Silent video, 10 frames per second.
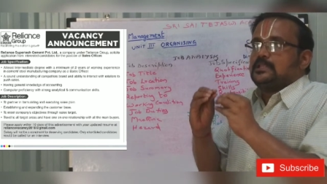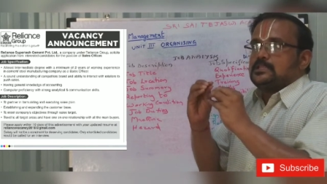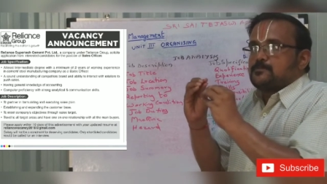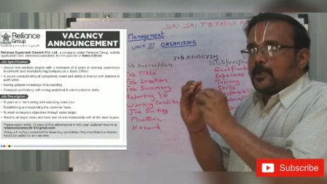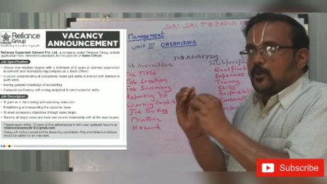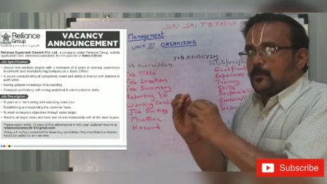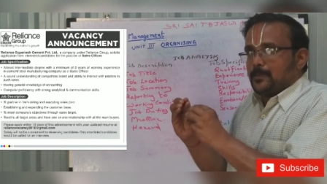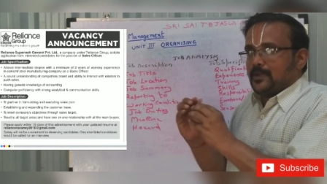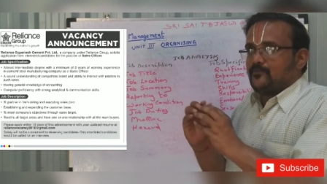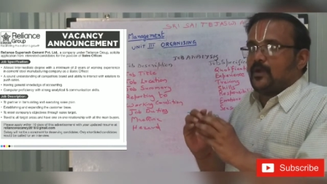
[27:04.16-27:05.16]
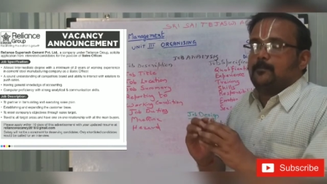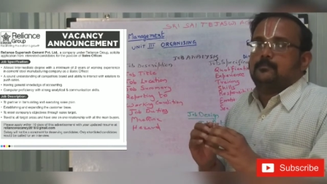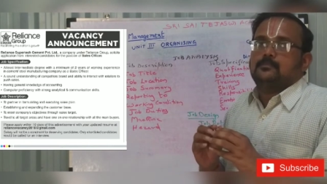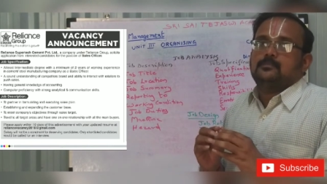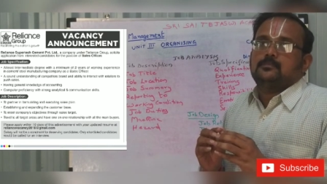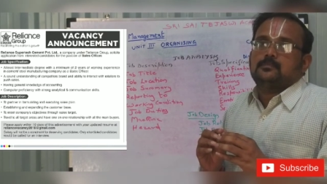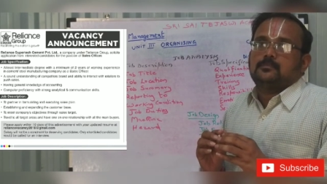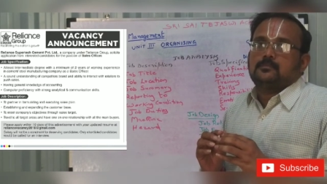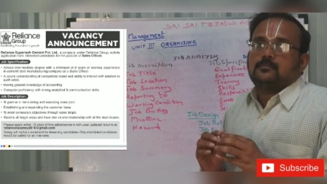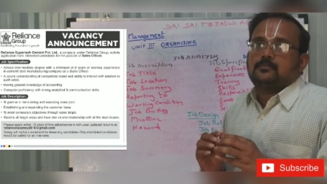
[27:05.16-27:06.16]
in this particular platform.
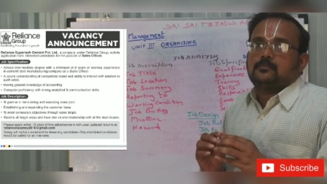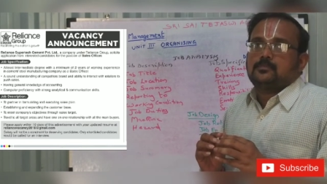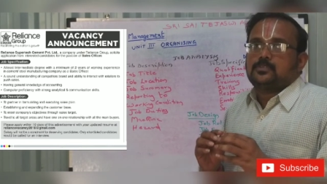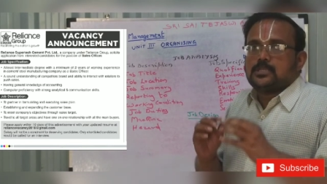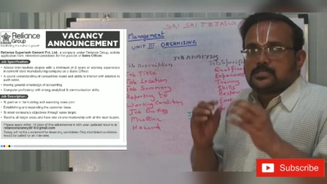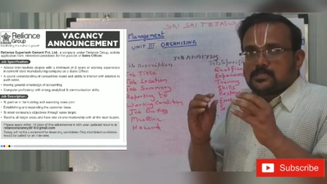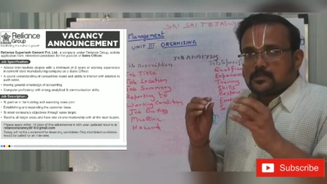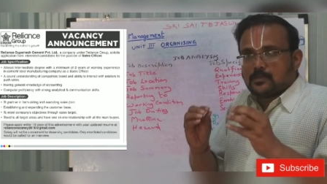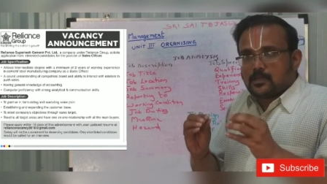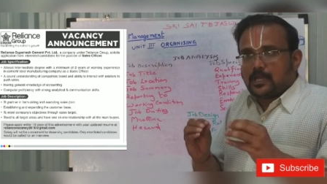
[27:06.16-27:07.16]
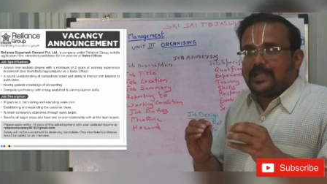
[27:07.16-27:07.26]
This